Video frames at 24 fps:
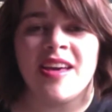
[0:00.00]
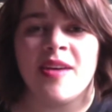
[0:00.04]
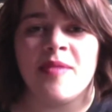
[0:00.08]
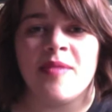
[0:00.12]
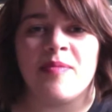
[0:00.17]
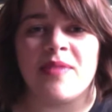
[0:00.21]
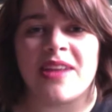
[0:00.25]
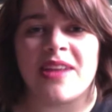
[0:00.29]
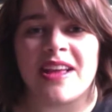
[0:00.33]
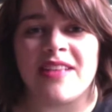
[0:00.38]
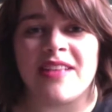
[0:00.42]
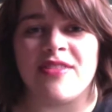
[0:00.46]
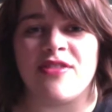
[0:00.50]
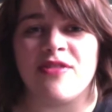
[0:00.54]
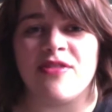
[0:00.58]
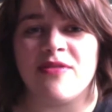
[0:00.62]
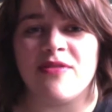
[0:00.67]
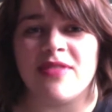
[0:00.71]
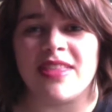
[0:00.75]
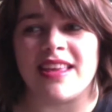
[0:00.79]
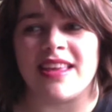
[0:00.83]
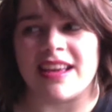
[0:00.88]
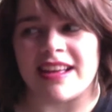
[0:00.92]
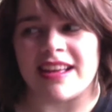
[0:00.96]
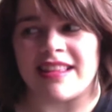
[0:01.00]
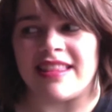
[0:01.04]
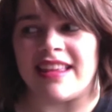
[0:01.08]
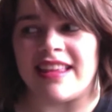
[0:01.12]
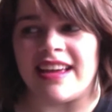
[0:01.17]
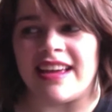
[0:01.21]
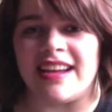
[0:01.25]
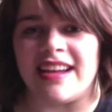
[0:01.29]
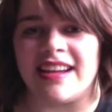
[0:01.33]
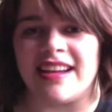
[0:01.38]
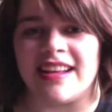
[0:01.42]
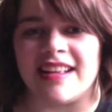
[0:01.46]
but I do think
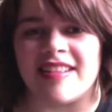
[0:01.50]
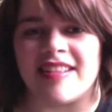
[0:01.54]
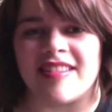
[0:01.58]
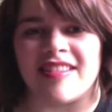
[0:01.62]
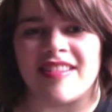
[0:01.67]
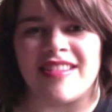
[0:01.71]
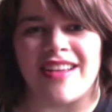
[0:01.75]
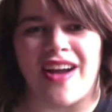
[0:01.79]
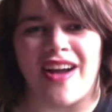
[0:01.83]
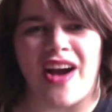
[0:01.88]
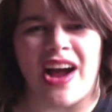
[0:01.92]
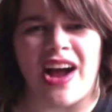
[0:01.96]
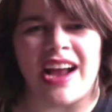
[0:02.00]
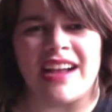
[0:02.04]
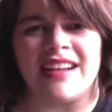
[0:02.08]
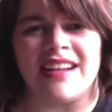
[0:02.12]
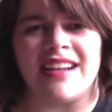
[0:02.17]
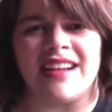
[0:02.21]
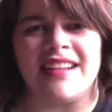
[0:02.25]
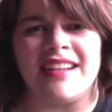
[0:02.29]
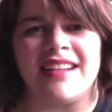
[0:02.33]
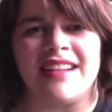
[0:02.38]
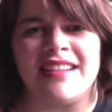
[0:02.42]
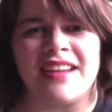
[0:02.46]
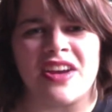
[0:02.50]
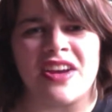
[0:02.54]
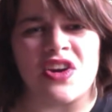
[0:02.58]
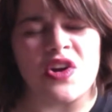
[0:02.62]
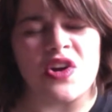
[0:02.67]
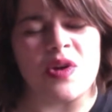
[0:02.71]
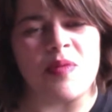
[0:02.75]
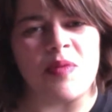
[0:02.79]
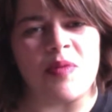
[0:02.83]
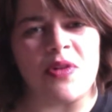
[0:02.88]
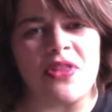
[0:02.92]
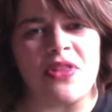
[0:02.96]
that it's not a
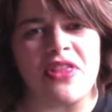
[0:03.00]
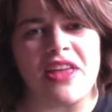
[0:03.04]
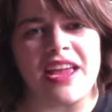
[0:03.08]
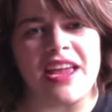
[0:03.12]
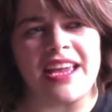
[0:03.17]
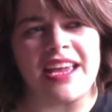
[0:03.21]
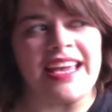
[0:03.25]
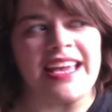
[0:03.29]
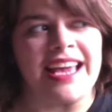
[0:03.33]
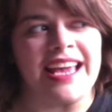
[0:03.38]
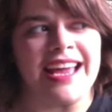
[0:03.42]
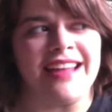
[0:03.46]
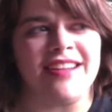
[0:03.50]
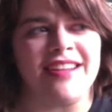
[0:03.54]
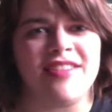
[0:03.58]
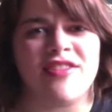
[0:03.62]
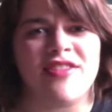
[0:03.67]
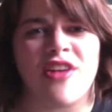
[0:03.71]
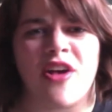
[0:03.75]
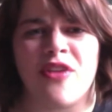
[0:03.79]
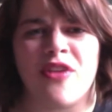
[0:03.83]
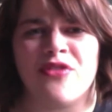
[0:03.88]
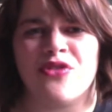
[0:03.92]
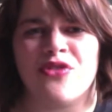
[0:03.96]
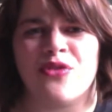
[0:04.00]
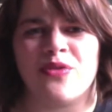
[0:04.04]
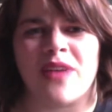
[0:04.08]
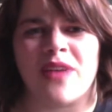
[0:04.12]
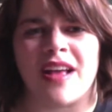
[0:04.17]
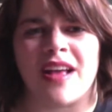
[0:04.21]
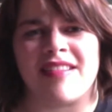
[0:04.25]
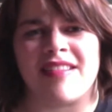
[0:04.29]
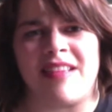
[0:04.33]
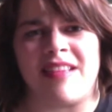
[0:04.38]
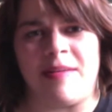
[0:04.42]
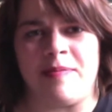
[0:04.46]
terrible thing, and it's also
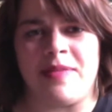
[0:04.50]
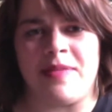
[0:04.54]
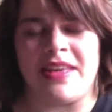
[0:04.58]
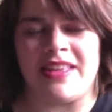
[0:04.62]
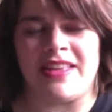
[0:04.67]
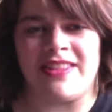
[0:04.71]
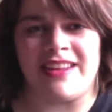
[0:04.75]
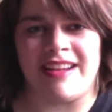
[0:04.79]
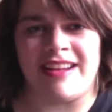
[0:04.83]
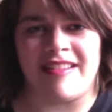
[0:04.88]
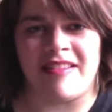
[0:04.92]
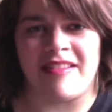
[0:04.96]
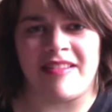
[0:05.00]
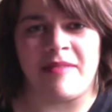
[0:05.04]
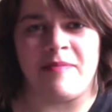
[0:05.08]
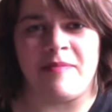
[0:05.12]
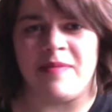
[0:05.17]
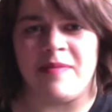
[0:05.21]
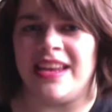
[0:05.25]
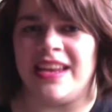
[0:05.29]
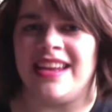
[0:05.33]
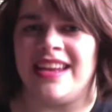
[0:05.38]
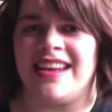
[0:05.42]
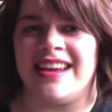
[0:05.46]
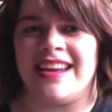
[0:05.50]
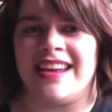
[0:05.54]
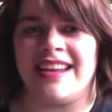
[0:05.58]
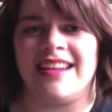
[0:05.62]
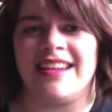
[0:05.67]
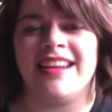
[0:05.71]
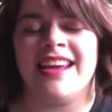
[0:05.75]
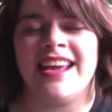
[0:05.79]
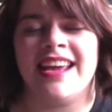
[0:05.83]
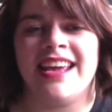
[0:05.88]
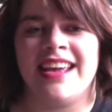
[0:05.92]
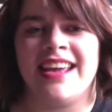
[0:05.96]
not something that is
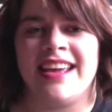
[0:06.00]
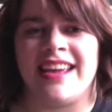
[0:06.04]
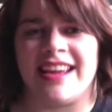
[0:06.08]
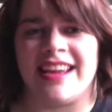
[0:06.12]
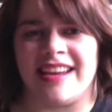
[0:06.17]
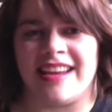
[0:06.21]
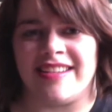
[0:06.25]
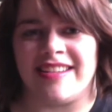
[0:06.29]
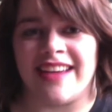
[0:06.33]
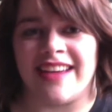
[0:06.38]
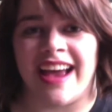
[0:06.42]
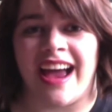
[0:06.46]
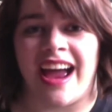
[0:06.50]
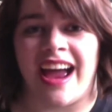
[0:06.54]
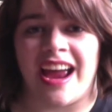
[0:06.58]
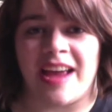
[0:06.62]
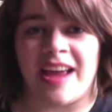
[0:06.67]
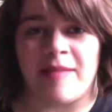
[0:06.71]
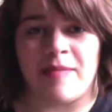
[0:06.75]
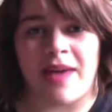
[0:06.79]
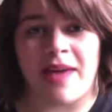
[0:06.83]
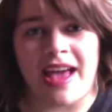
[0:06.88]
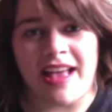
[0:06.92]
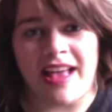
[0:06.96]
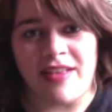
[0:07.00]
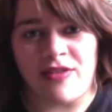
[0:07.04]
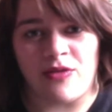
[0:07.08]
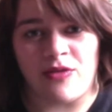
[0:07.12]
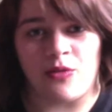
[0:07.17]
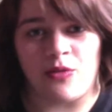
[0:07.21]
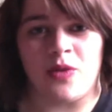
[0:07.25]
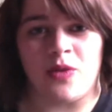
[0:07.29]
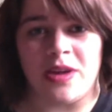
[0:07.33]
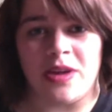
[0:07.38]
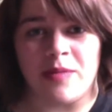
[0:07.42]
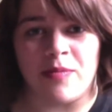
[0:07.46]
immediate in time
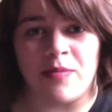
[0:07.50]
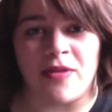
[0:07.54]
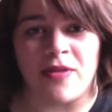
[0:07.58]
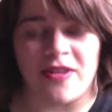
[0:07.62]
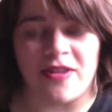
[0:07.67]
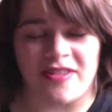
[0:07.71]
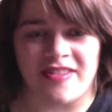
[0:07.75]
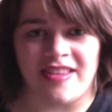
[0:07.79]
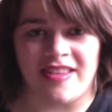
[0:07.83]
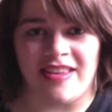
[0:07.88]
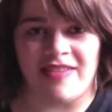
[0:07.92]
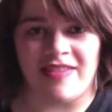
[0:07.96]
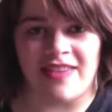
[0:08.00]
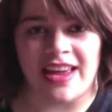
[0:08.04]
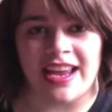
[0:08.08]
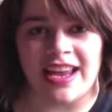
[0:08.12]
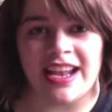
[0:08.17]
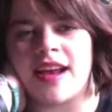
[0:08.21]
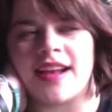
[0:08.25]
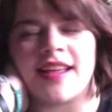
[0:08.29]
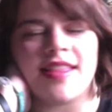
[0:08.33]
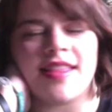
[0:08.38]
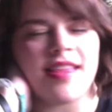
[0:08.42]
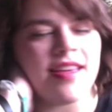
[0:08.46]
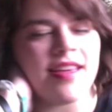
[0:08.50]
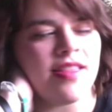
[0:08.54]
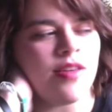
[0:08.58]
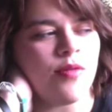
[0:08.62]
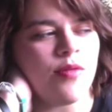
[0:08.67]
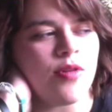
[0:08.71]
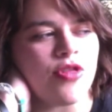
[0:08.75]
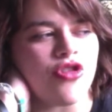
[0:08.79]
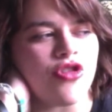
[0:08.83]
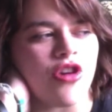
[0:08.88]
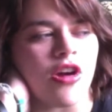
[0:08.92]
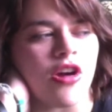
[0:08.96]
as we perceive it. And I think
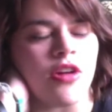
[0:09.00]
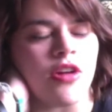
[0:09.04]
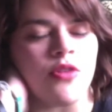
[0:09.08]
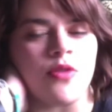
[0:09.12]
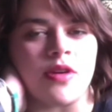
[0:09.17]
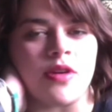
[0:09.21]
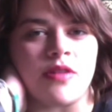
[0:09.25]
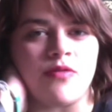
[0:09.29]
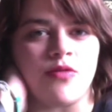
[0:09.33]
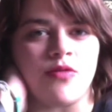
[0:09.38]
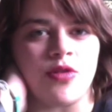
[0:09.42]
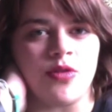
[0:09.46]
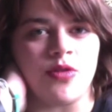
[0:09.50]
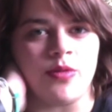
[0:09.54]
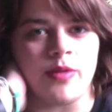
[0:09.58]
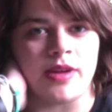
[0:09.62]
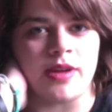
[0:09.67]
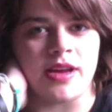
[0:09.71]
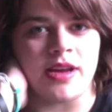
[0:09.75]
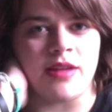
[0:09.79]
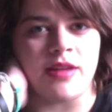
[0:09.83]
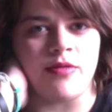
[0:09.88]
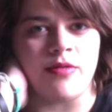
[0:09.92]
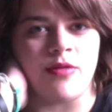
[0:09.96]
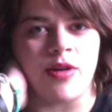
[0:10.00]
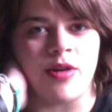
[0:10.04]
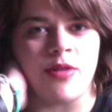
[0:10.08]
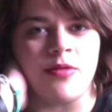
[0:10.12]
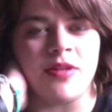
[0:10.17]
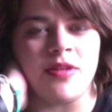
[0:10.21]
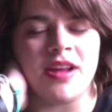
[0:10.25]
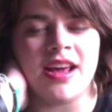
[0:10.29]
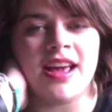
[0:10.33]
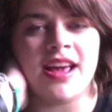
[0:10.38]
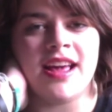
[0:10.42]
that when John Green wrote what he wrote,